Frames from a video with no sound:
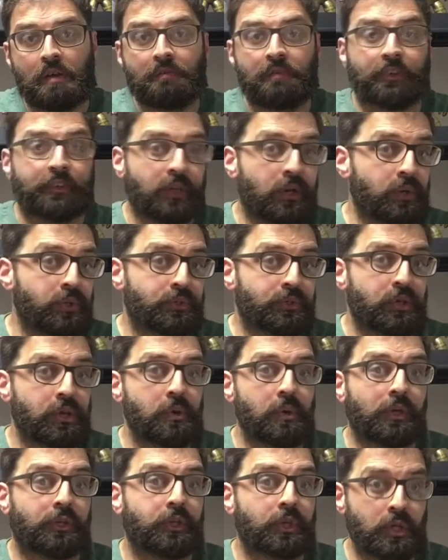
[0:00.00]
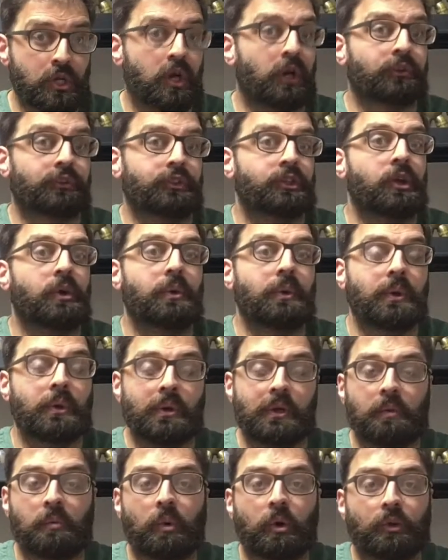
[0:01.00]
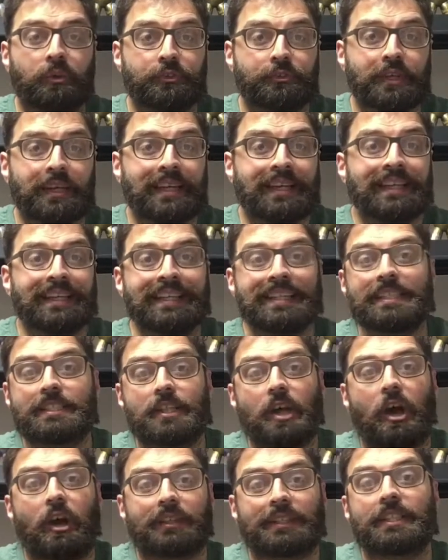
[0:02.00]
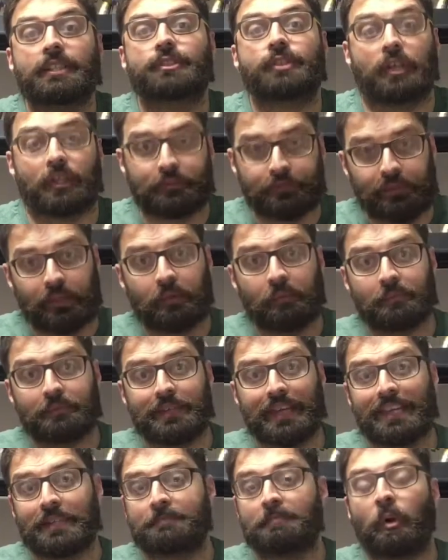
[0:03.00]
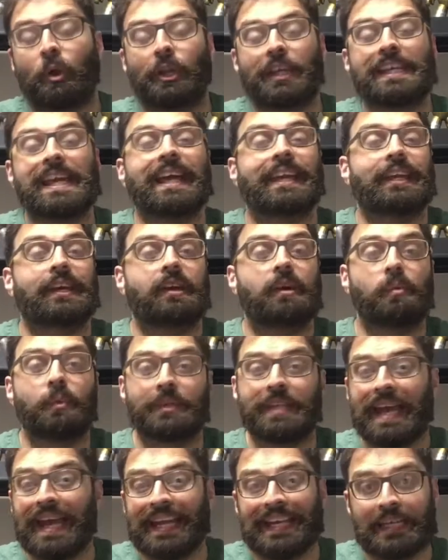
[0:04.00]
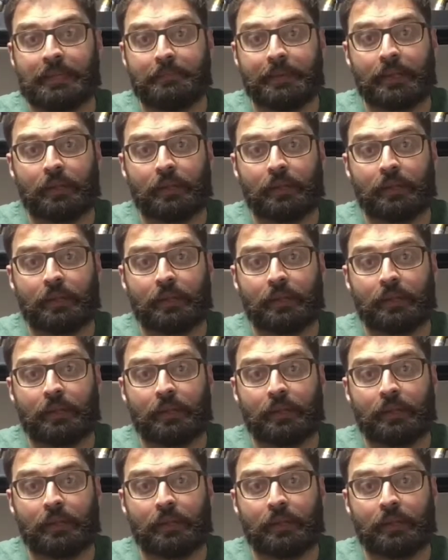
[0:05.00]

For those who are too young to know who he was, he starred in such films as Pollyanna with Hayley